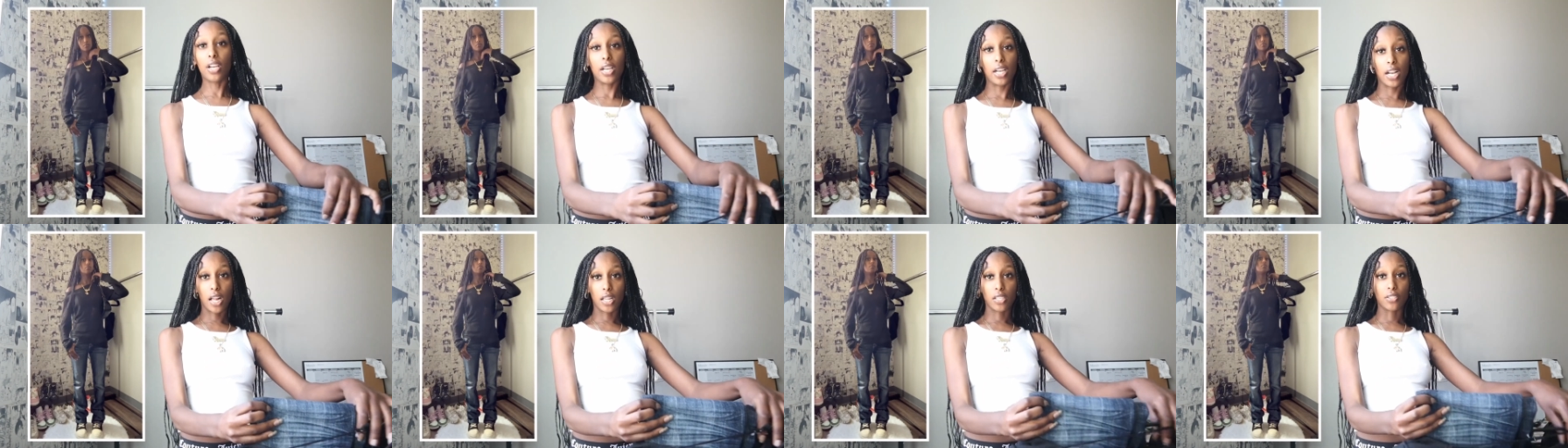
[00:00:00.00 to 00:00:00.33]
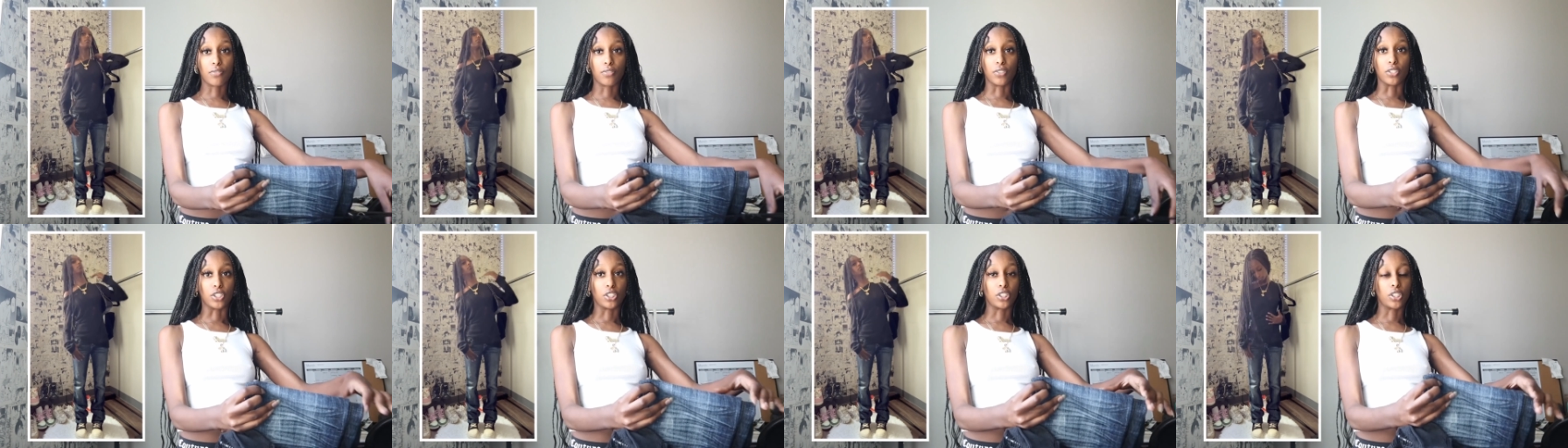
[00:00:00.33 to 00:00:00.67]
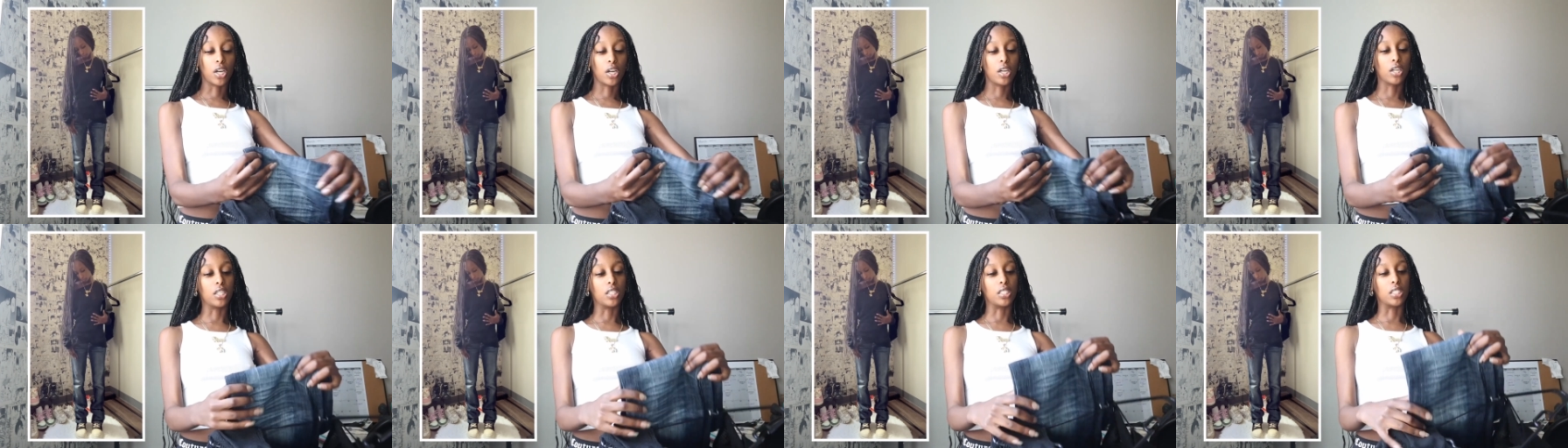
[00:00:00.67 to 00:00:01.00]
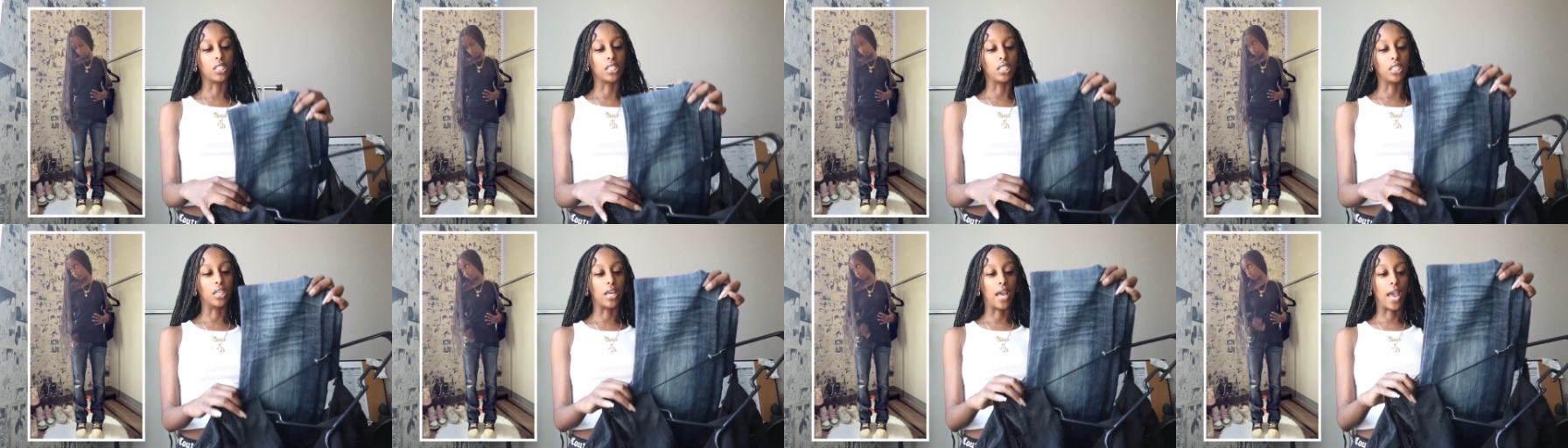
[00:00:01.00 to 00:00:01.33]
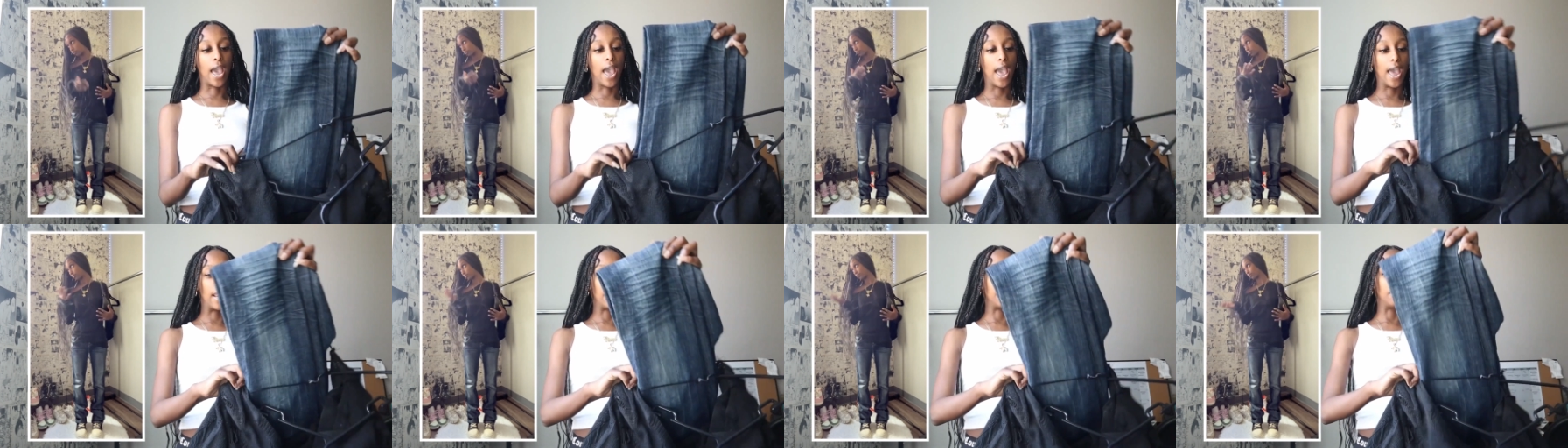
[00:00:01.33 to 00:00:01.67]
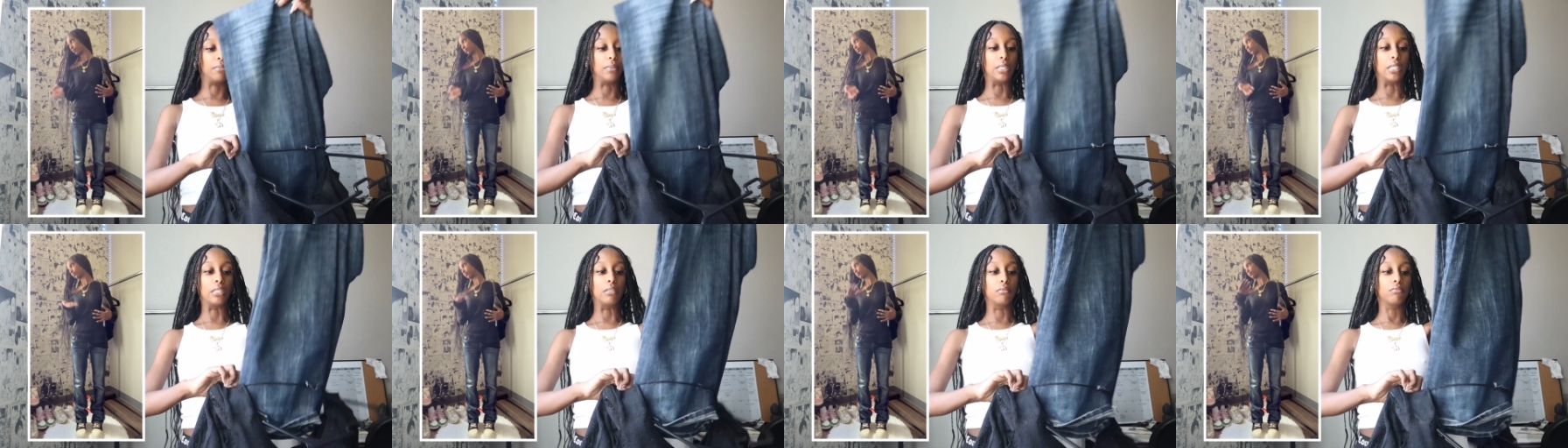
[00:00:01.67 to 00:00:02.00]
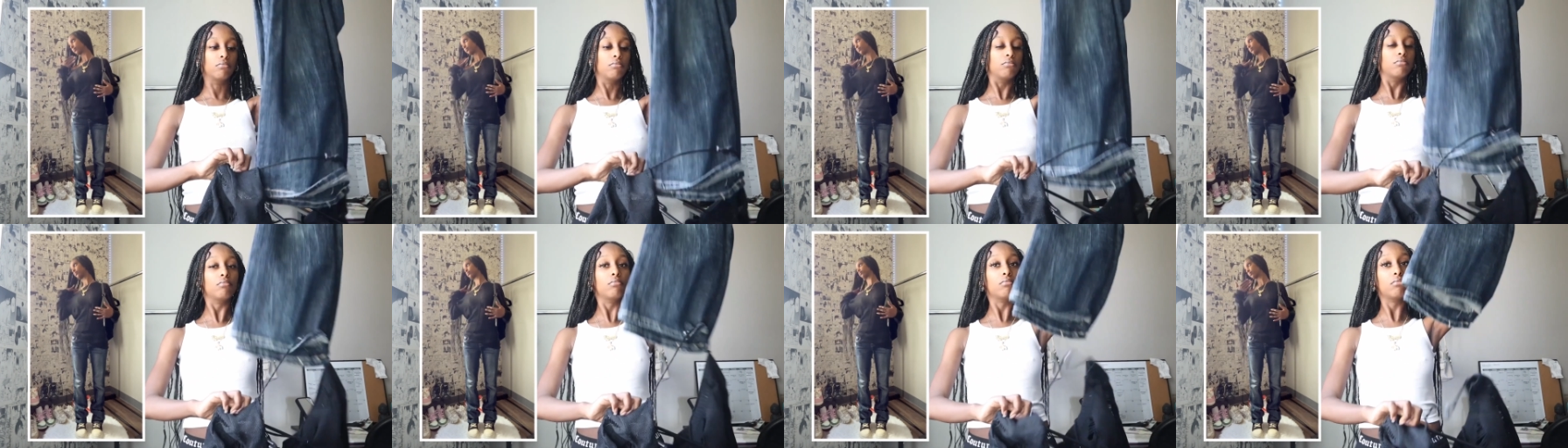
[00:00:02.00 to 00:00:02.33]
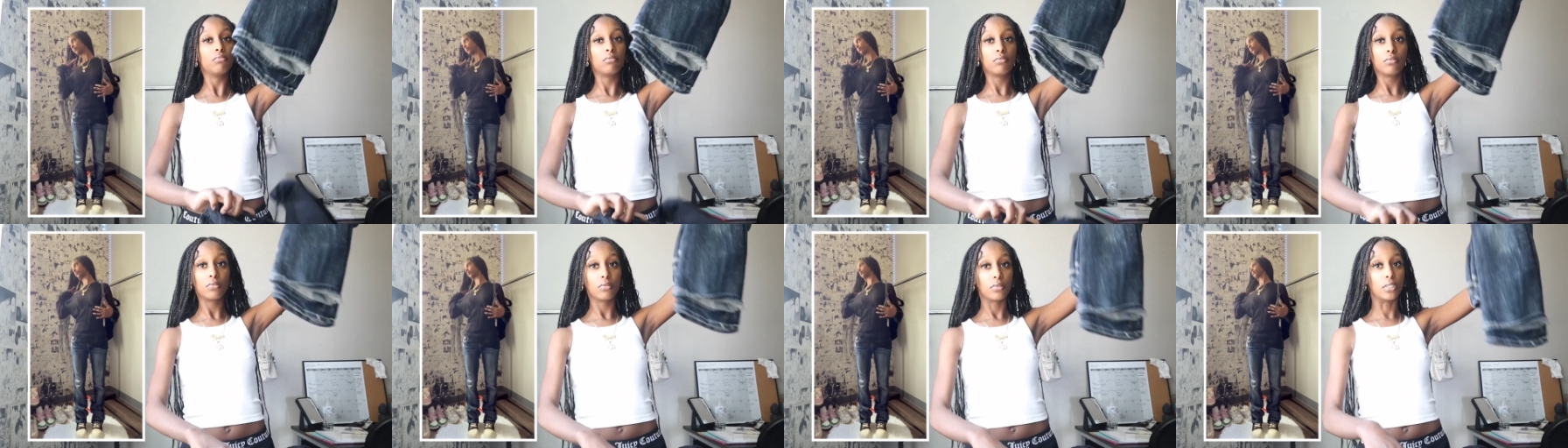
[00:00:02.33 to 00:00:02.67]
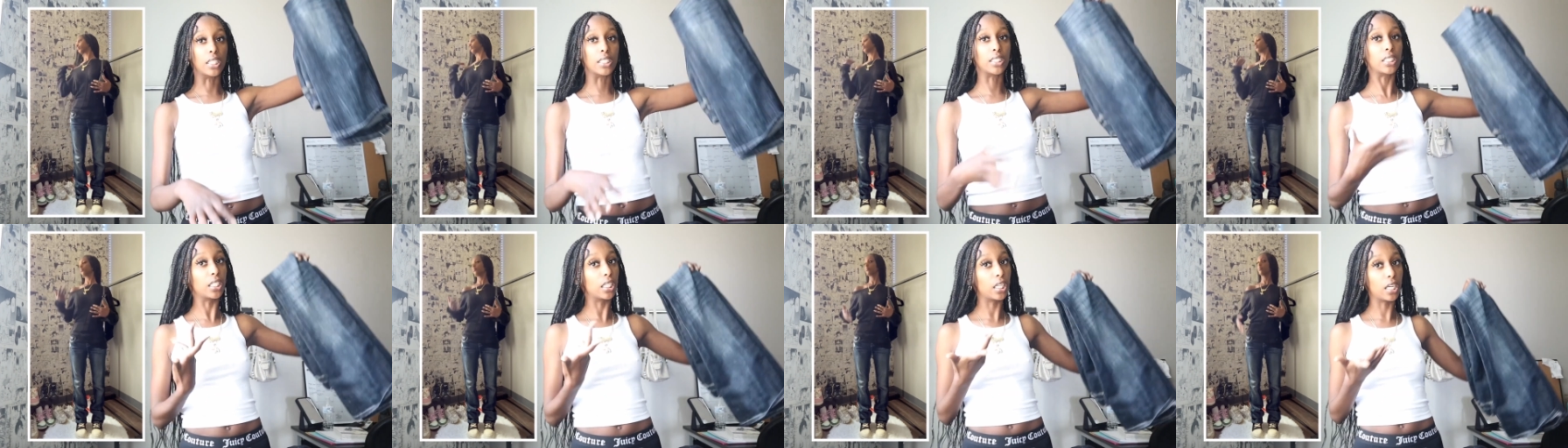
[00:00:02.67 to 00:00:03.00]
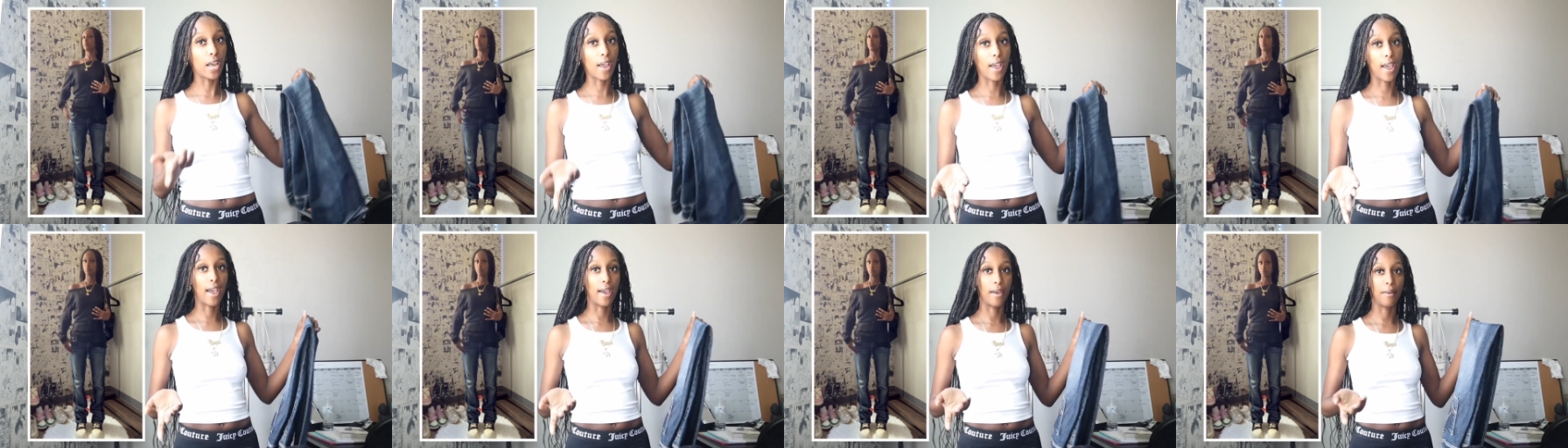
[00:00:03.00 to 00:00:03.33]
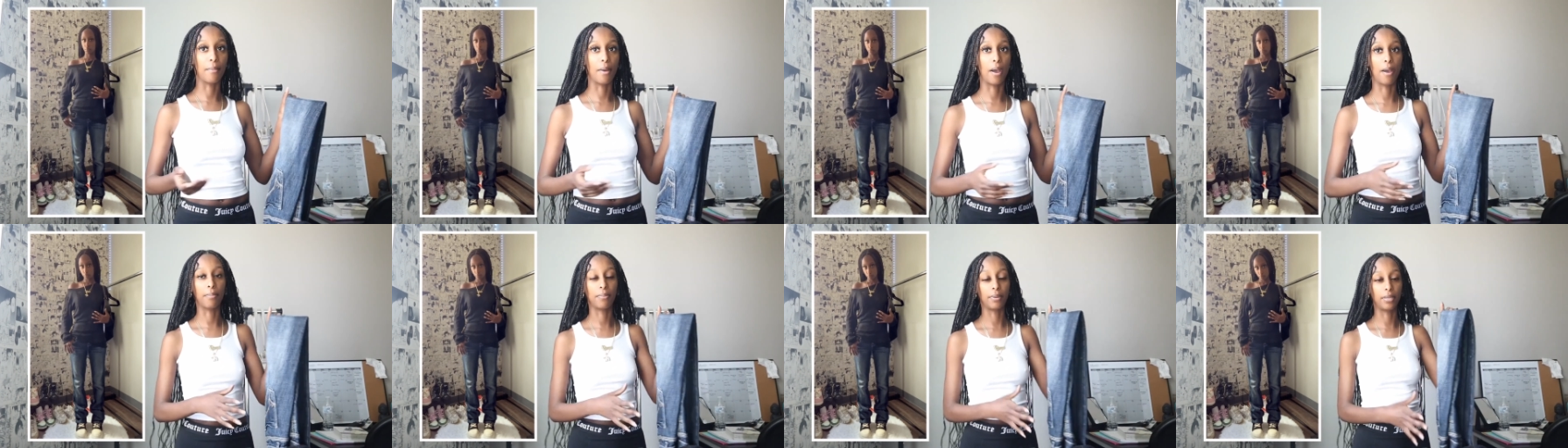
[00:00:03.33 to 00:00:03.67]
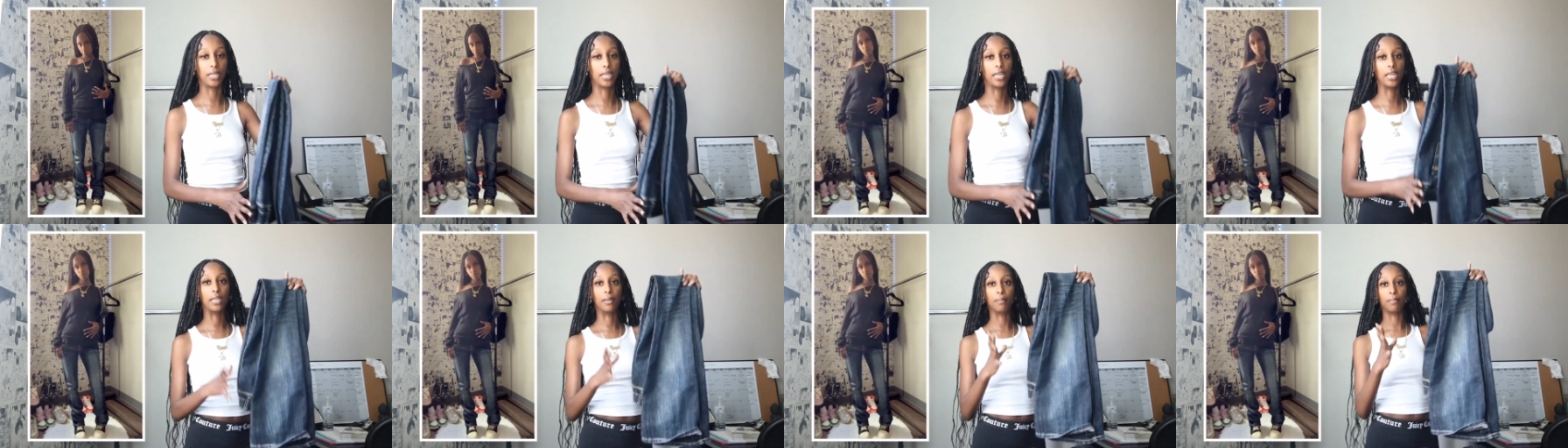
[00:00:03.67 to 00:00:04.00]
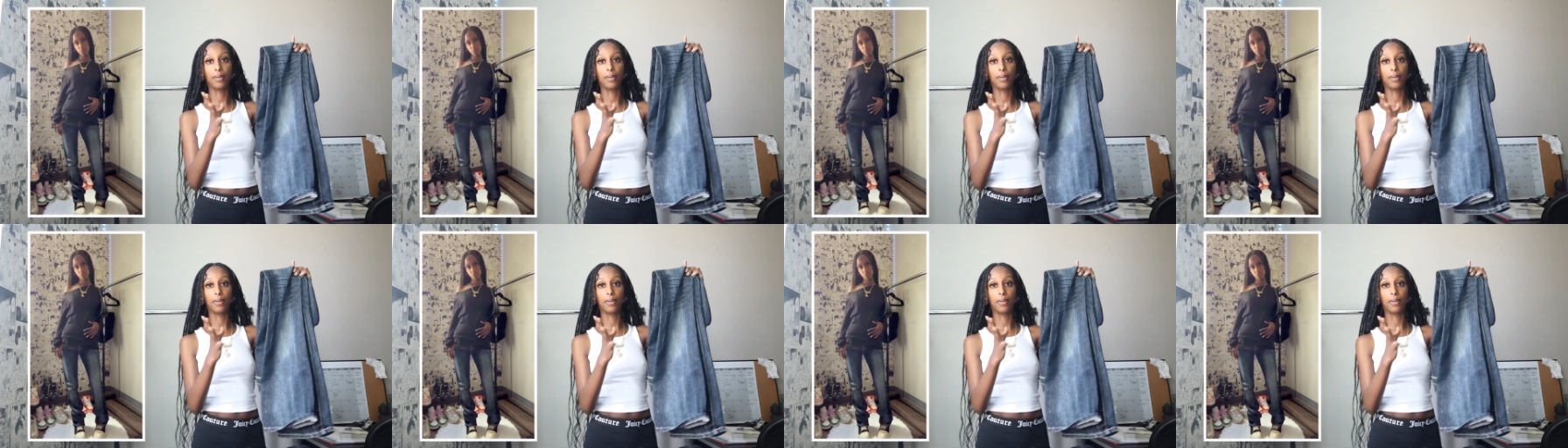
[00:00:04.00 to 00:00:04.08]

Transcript: $30 for a shirt is a little high to me. That's a little high in my opinion. And the